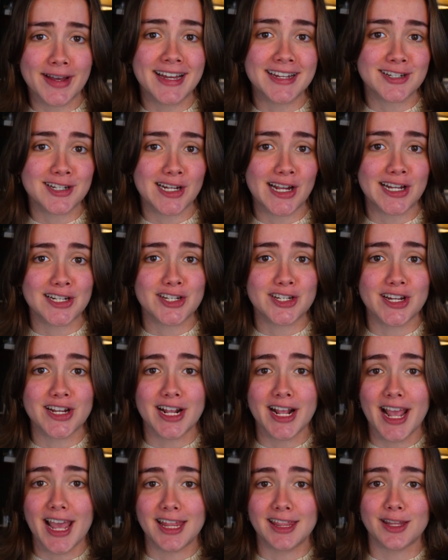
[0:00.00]
Hetch
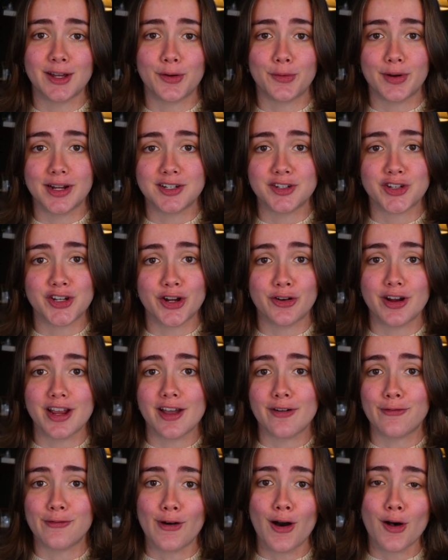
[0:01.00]
Hetchy and the
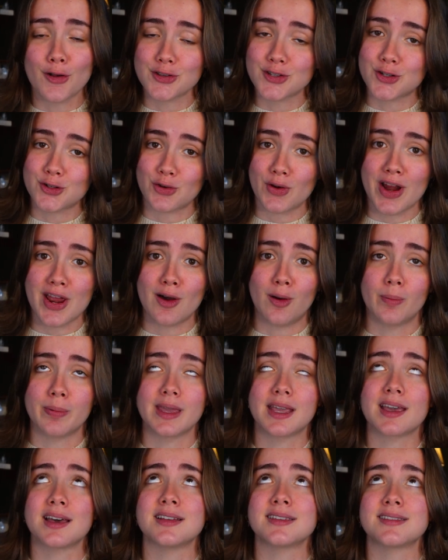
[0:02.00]
Rancheria Falls Trail
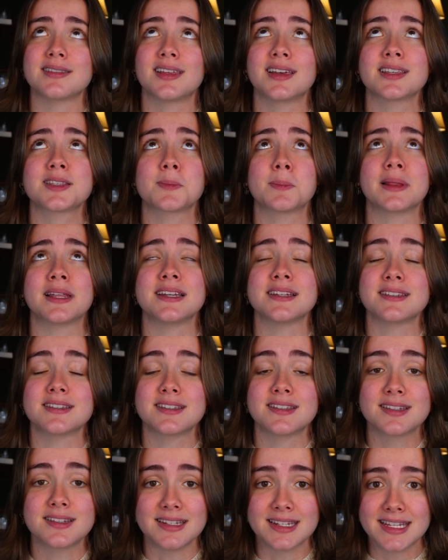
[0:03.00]
because this
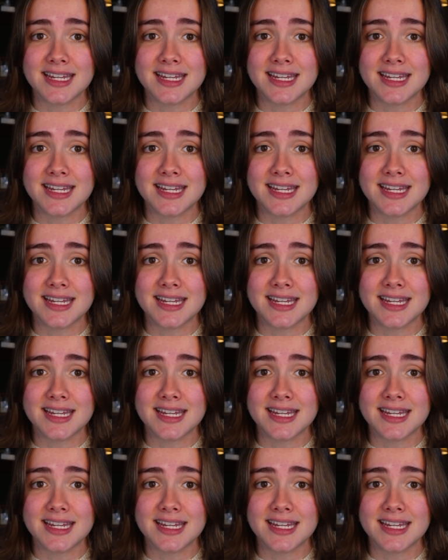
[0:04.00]
place